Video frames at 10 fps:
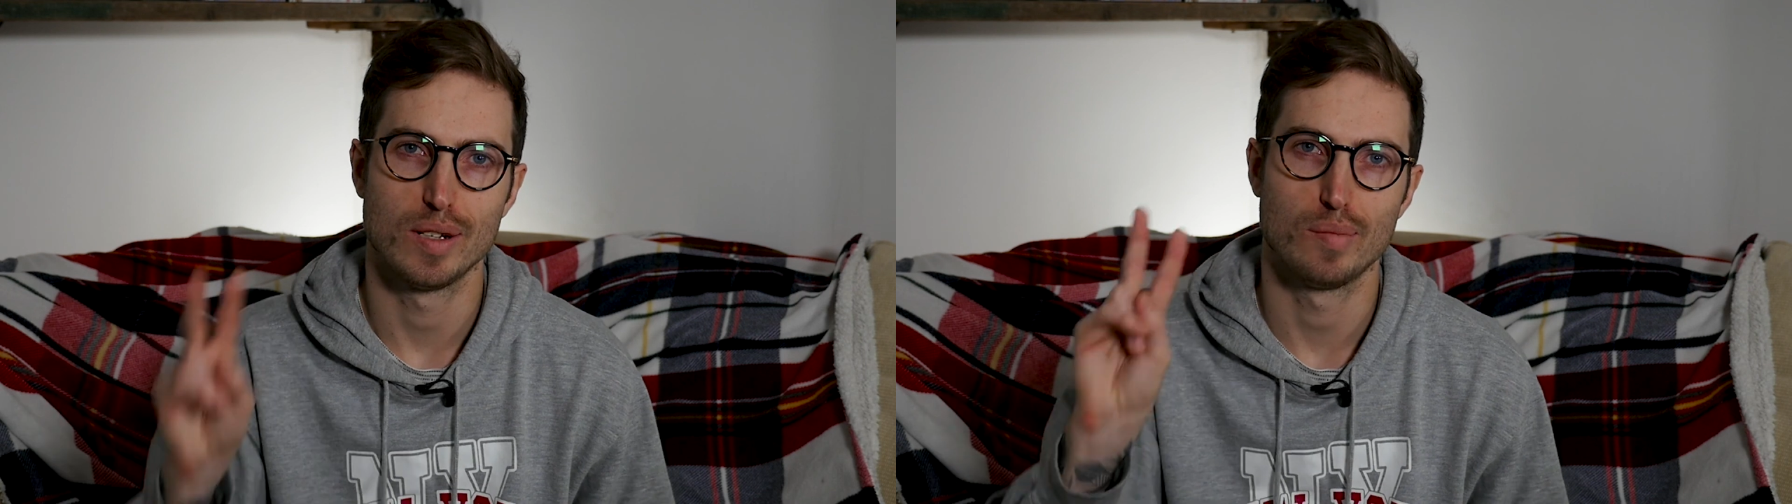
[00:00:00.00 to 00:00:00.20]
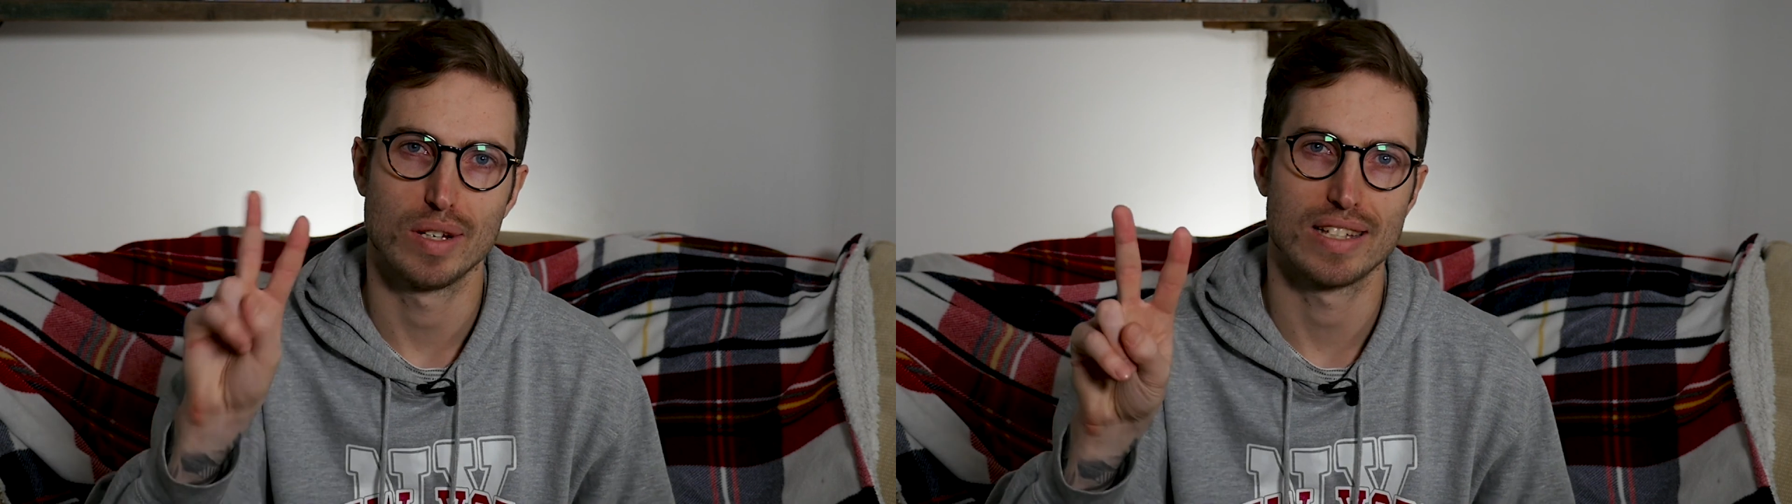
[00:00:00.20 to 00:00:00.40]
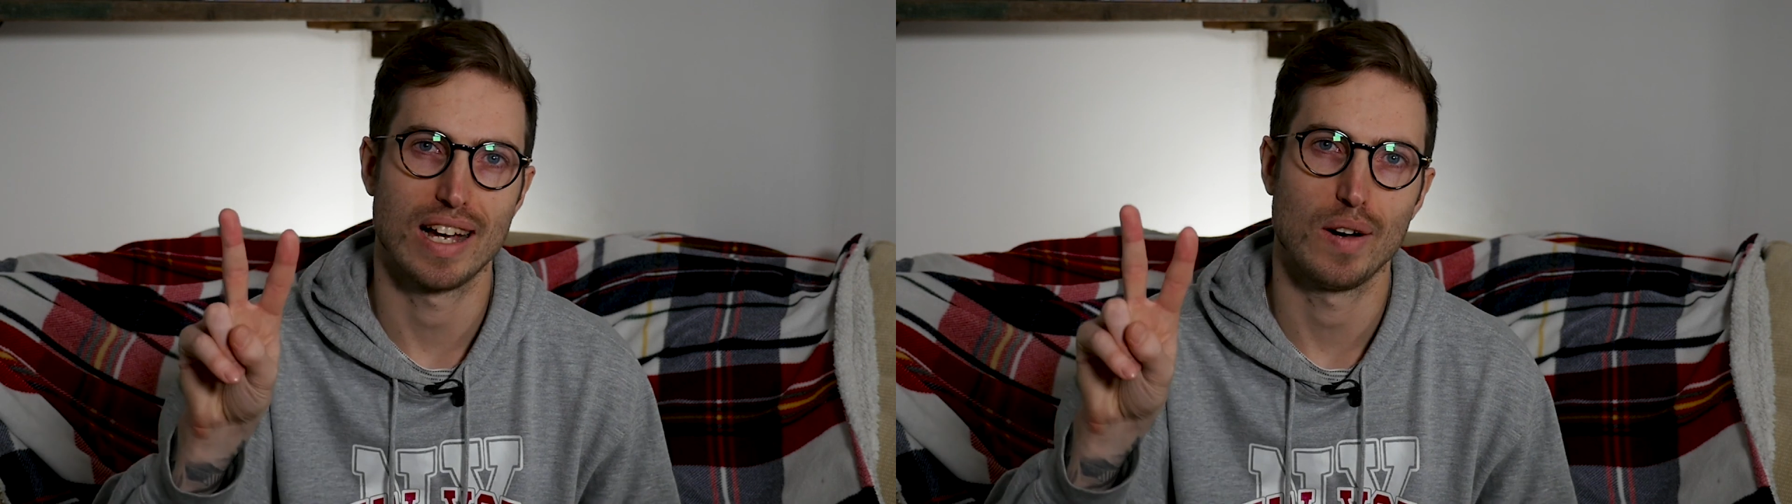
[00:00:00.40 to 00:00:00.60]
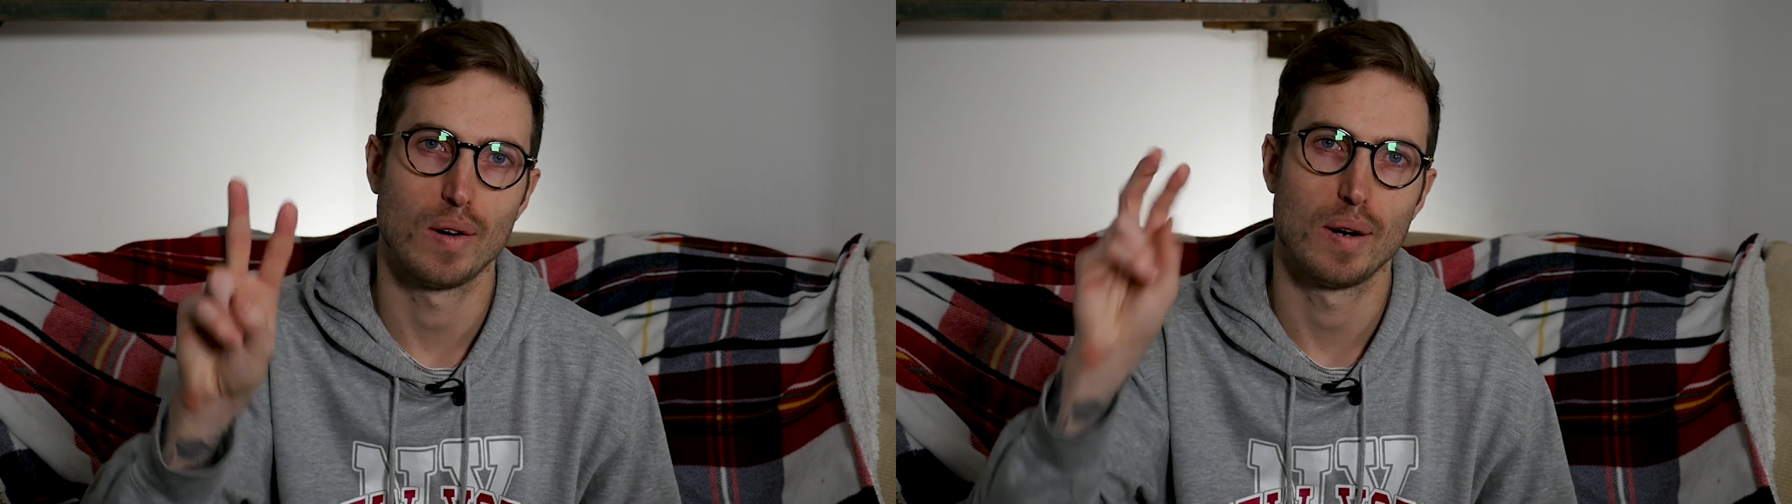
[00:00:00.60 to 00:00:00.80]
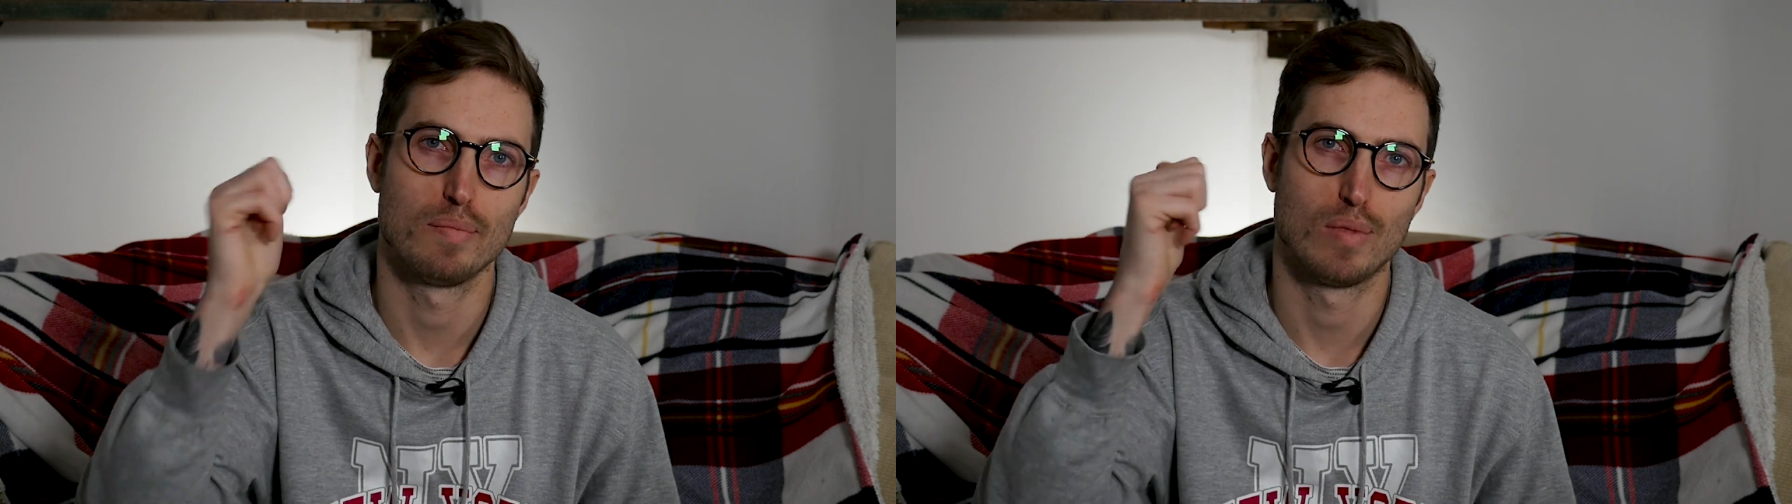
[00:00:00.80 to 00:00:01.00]
Peace out,
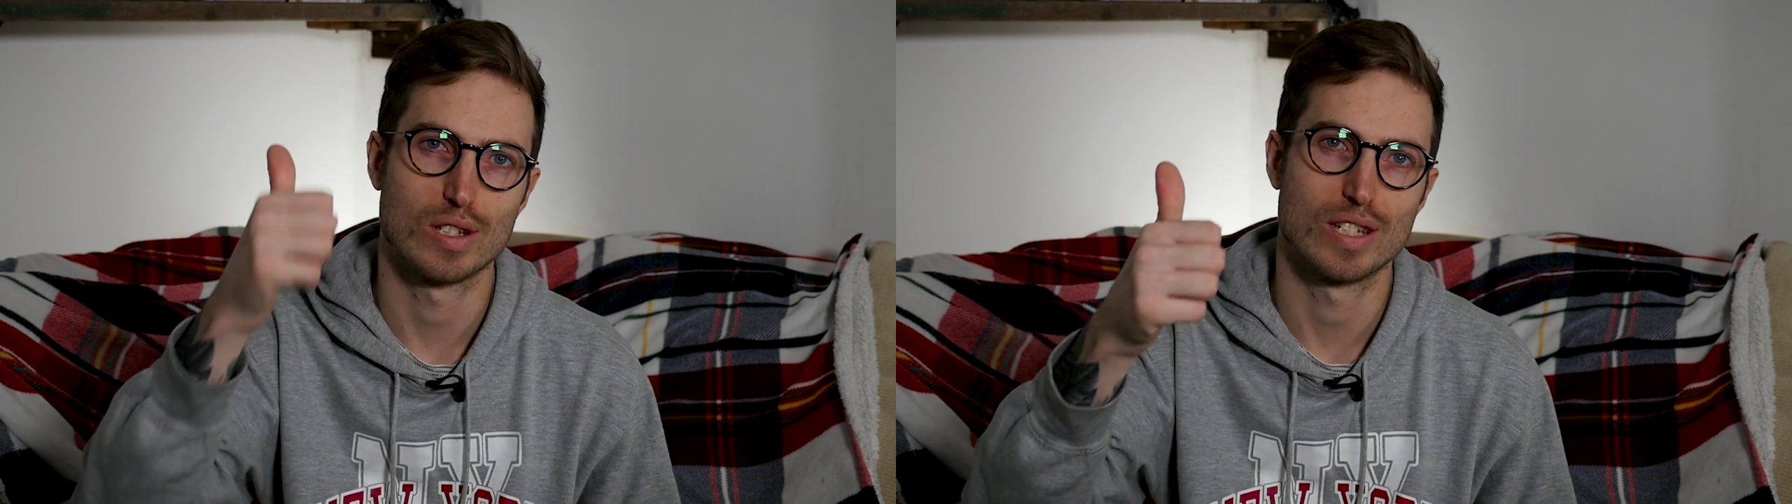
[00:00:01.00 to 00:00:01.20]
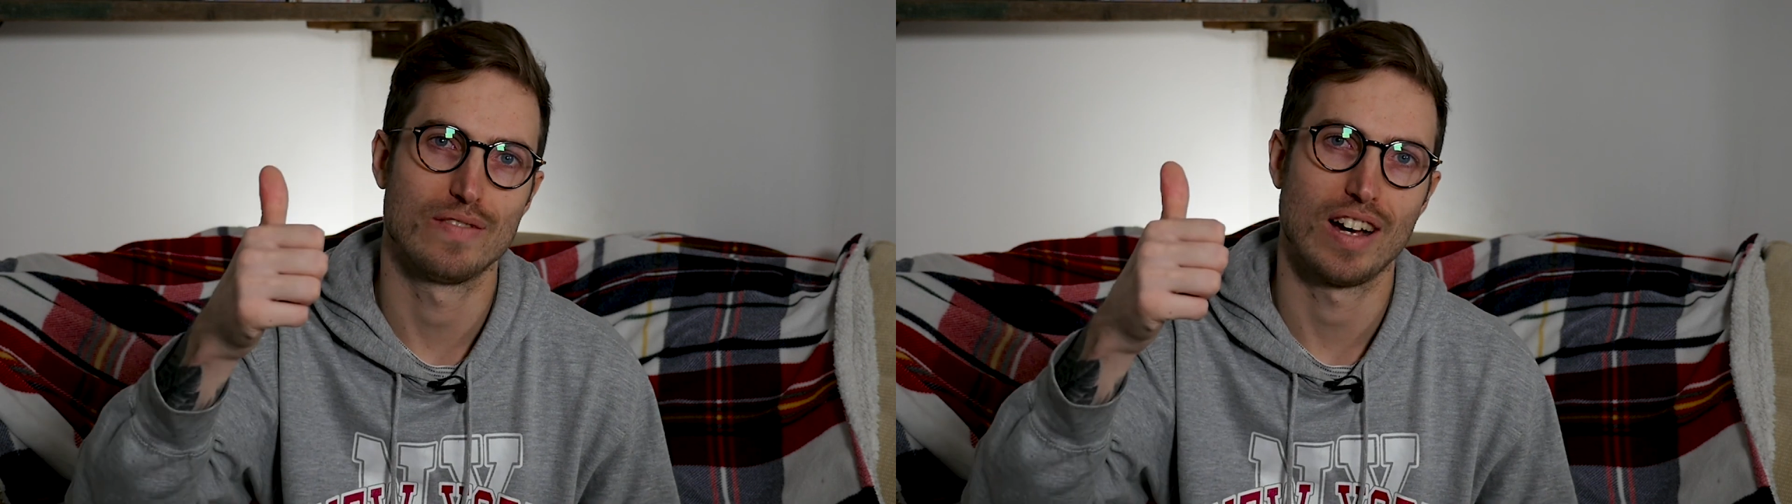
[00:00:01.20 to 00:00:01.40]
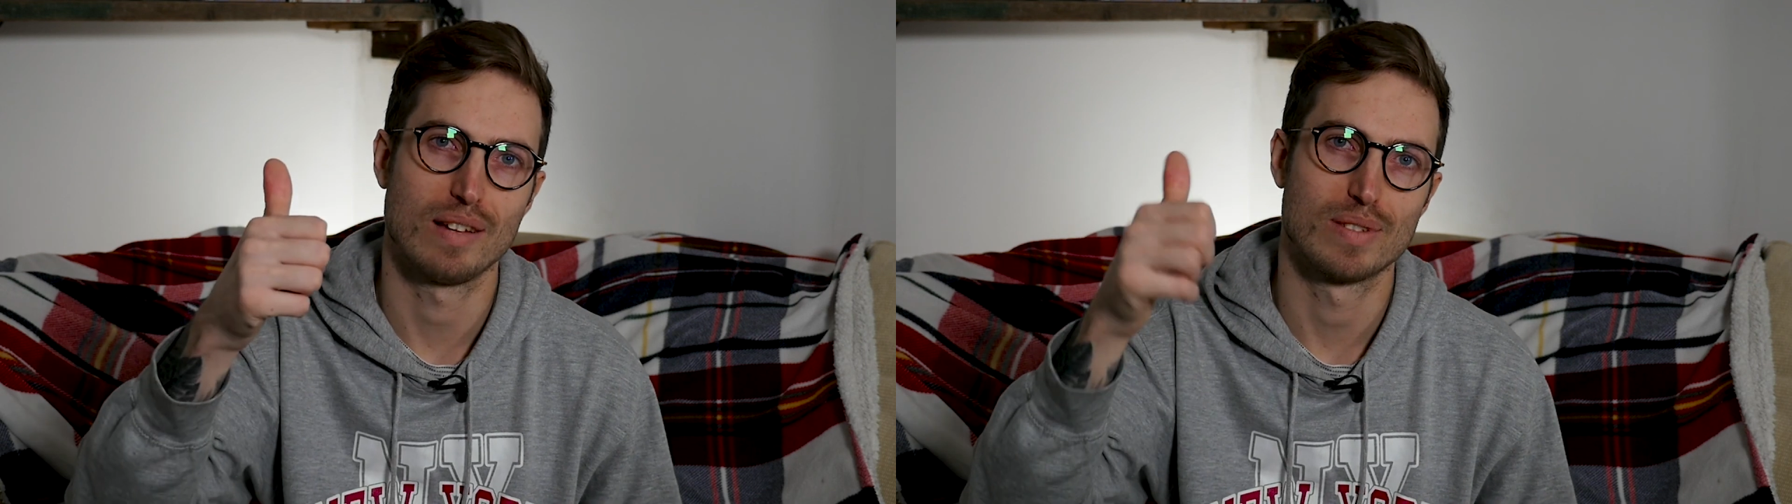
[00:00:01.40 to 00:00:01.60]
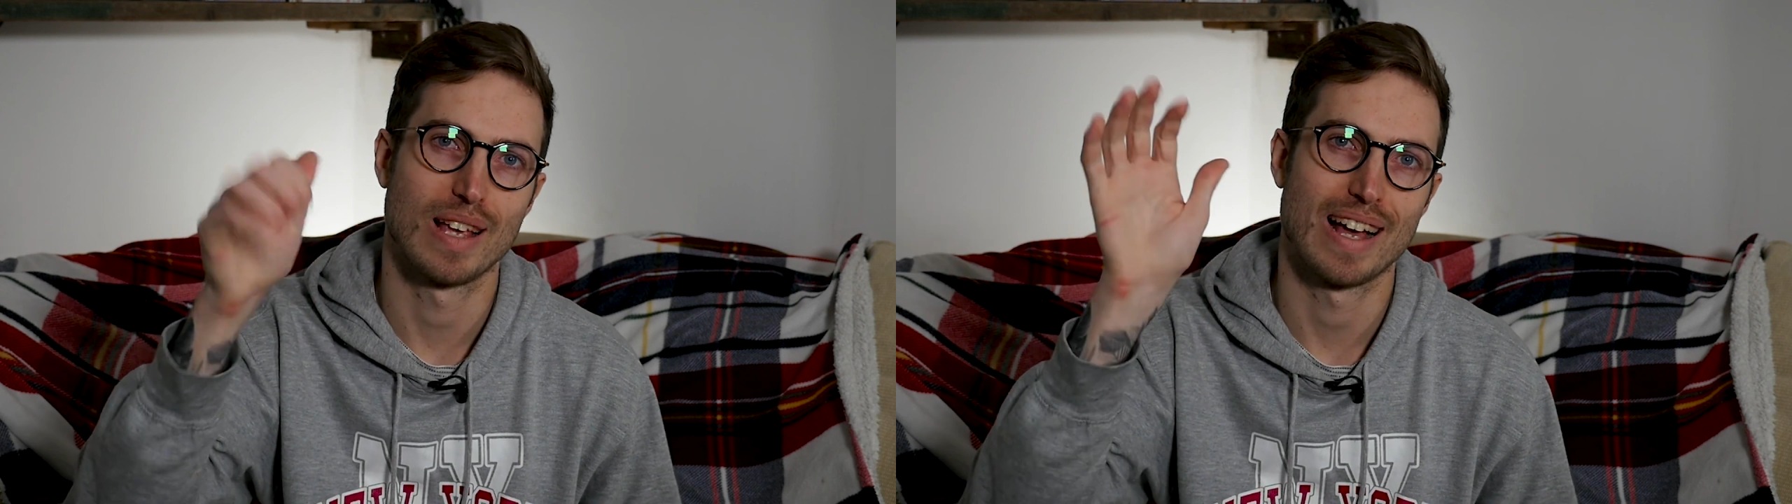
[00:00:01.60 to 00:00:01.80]
positive vibes.